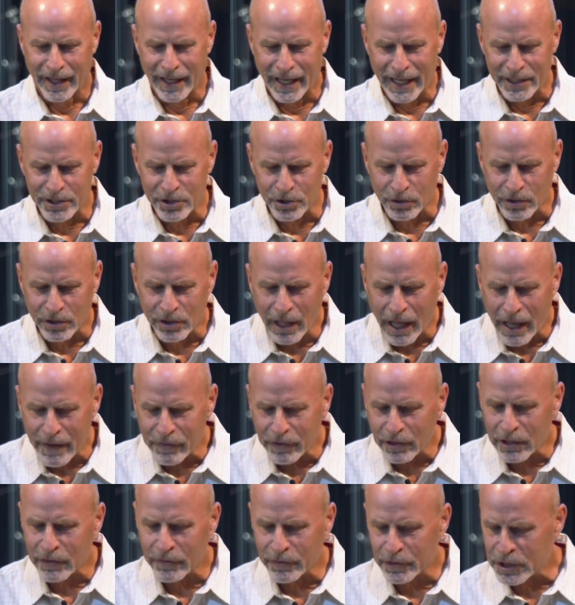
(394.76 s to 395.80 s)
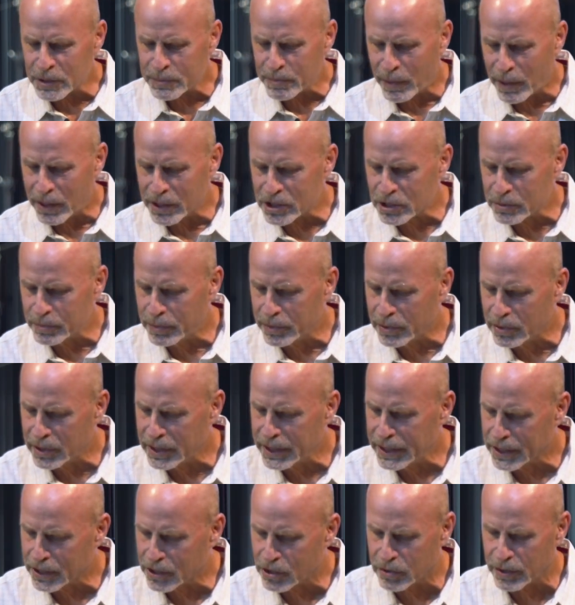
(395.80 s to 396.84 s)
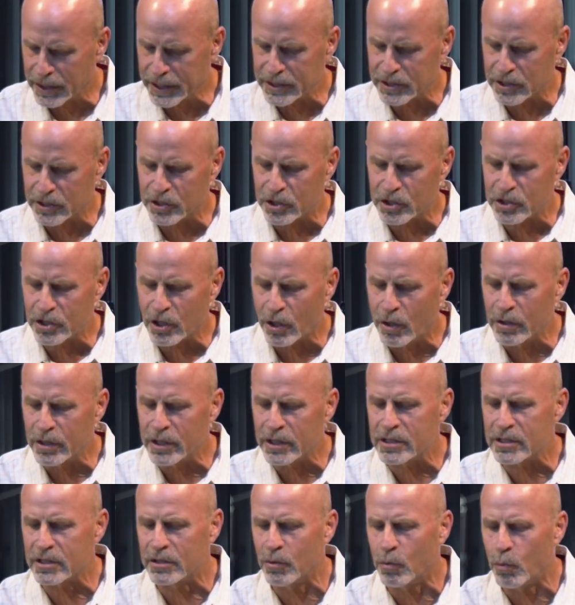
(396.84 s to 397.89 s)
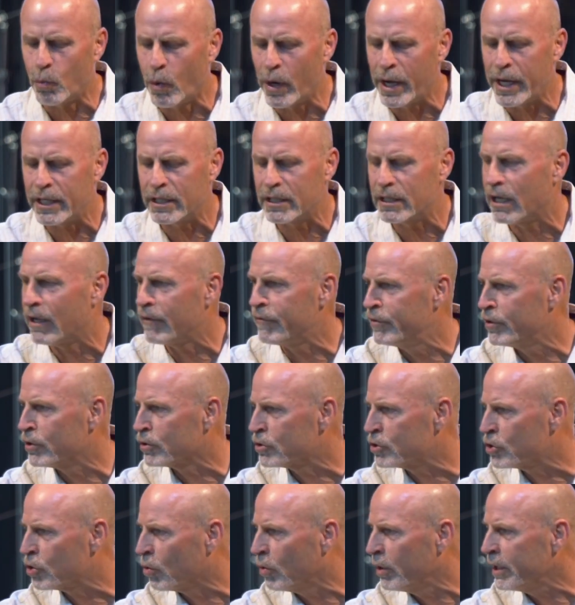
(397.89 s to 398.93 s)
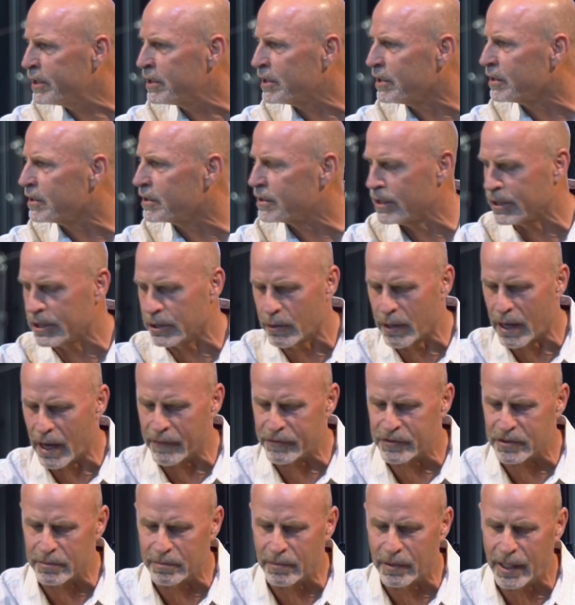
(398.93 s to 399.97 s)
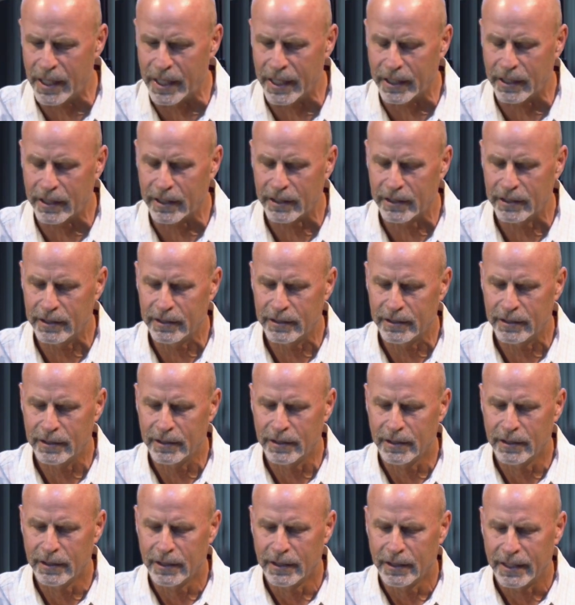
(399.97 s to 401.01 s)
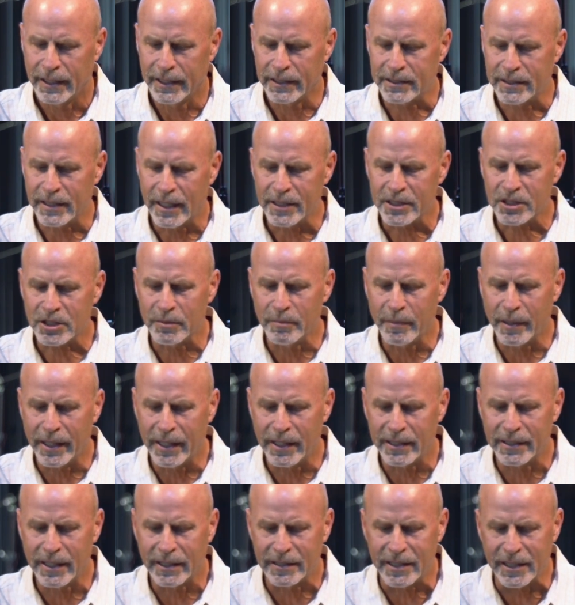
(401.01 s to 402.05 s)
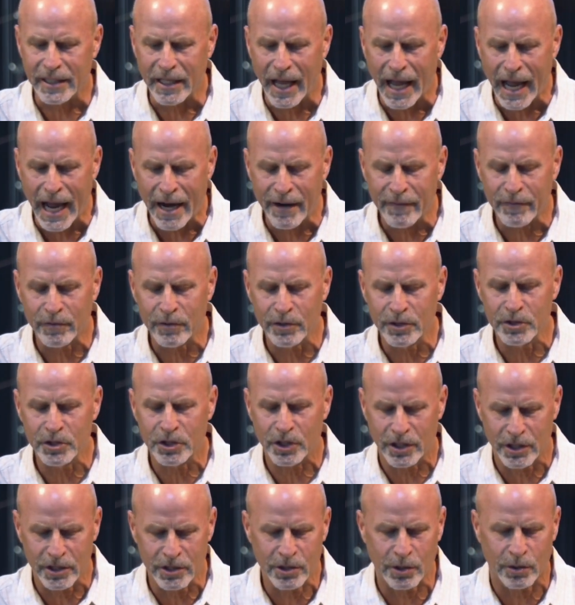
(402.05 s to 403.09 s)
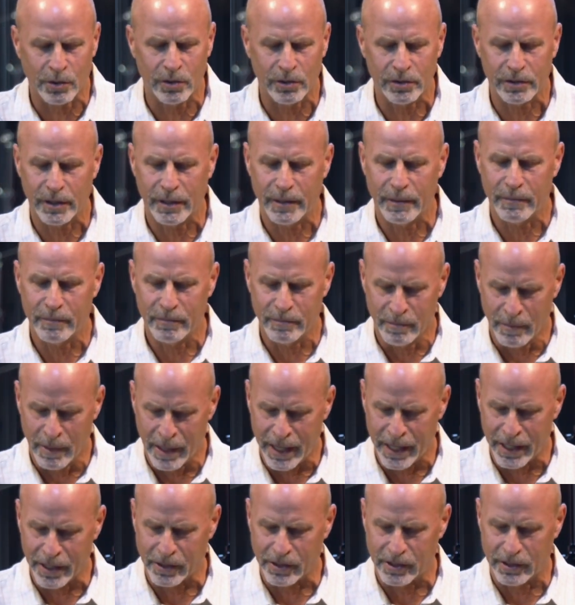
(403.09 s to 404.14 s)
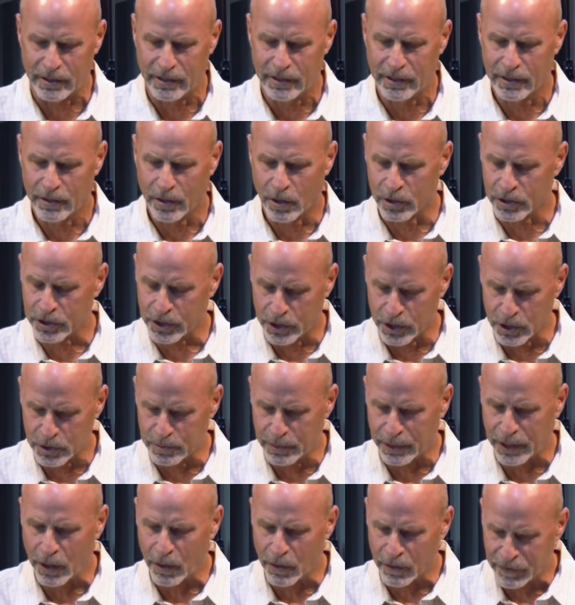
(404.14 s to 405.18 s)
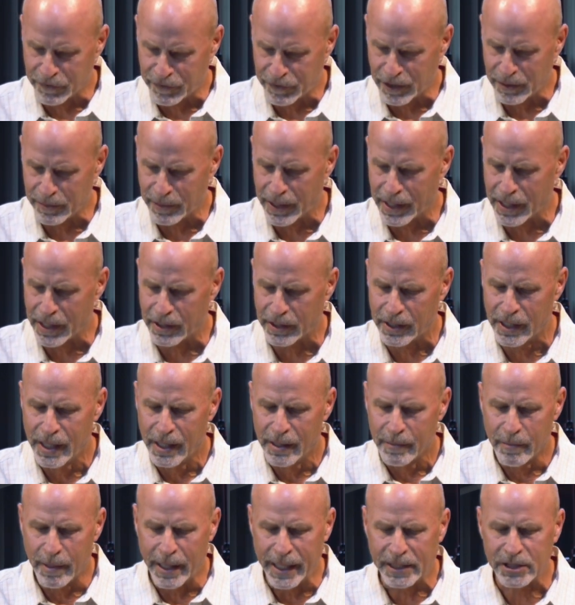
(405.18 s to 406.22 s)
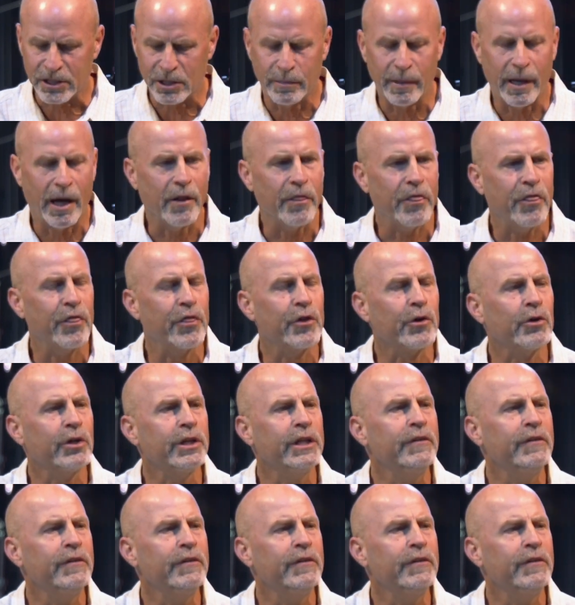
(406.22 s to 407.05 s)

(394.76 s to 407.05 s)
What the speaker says: And as your level of responsibility increases, so does the weight of your choices that you have to make. It's estimated that the average adult male, or female, makes about